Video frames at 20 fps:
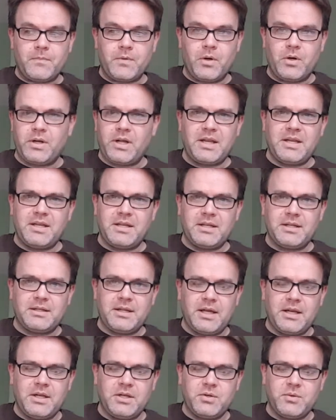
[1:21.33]
or I didn't
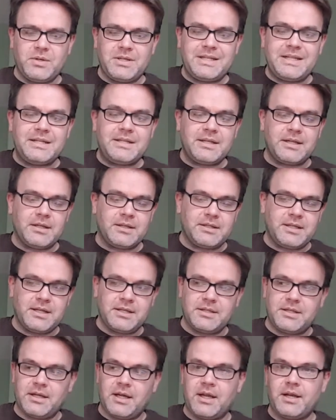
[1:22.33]
I didn't do a detailed
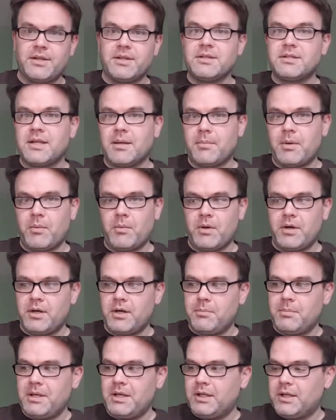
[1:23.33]
tasting on it. This time I wanted
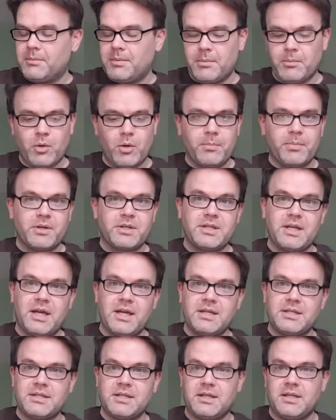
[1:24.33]
to be a little bit more
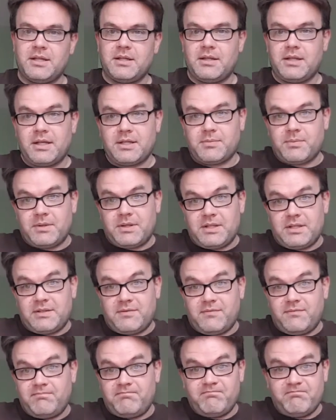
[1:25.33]
precise, and that's what
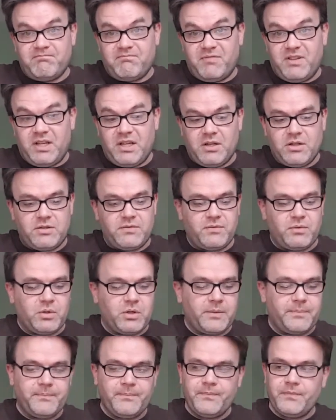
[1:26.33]
this video is
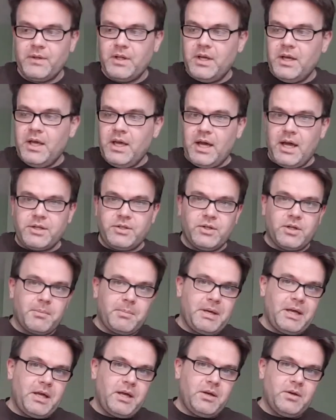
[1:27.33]
for. I took
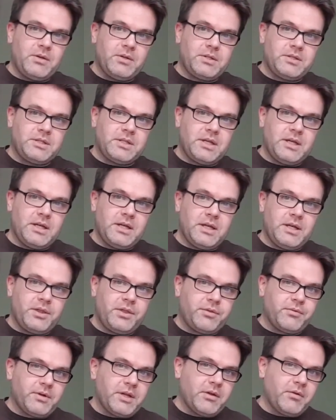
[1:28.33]
about uh,
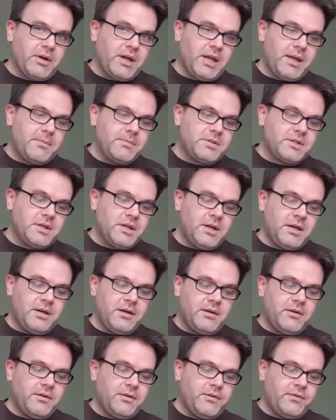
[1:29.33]
three grams
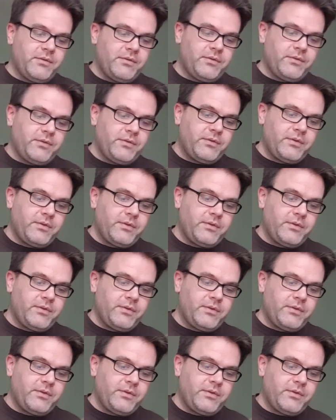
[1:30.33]
of